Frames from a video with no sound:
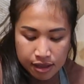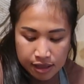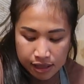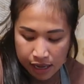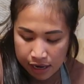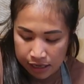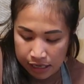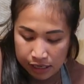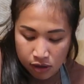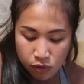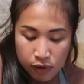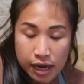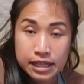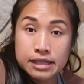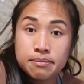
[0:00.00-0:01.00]
that it
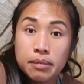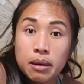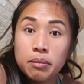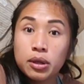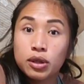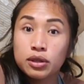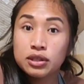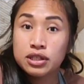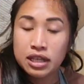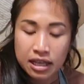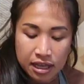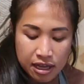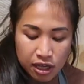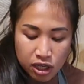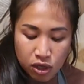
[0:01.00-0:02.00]
creates bubbles,
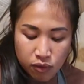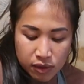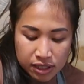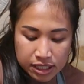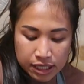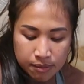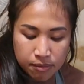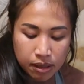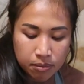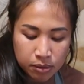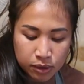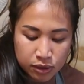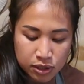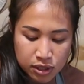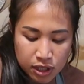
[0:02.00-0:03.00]
you will see
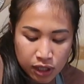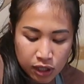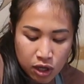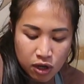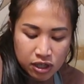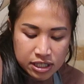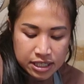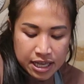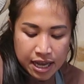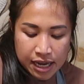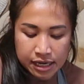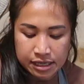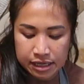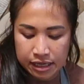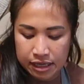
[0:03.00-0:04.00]
bubbles
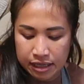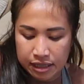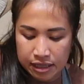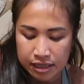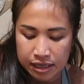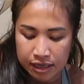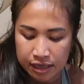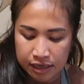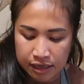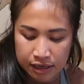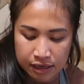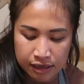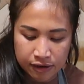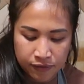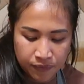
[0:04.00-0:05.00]
alongside
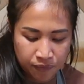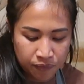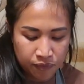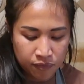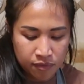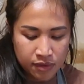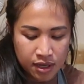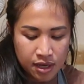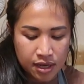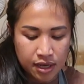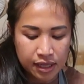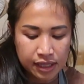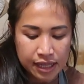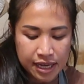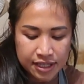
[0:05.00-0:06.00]
the
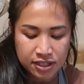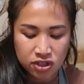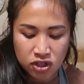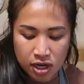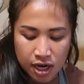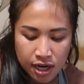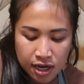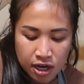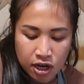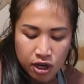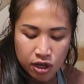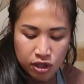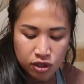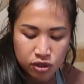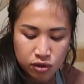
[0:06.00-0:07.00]
glass jar
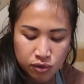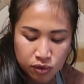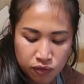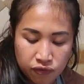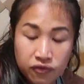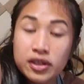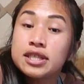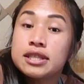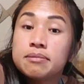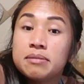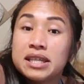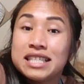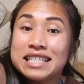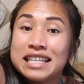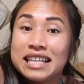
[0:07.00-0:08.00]
to
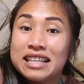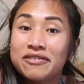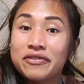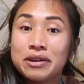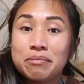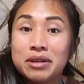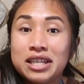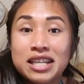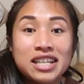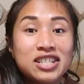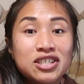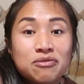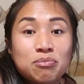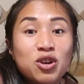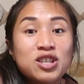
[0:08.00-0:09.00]
visibly see the
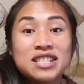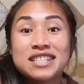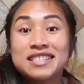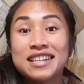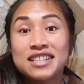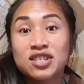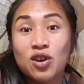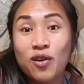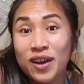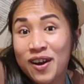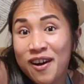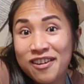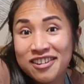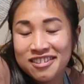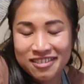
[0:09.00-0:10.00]
fermentation process that's going
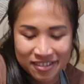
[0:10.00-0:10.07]
on.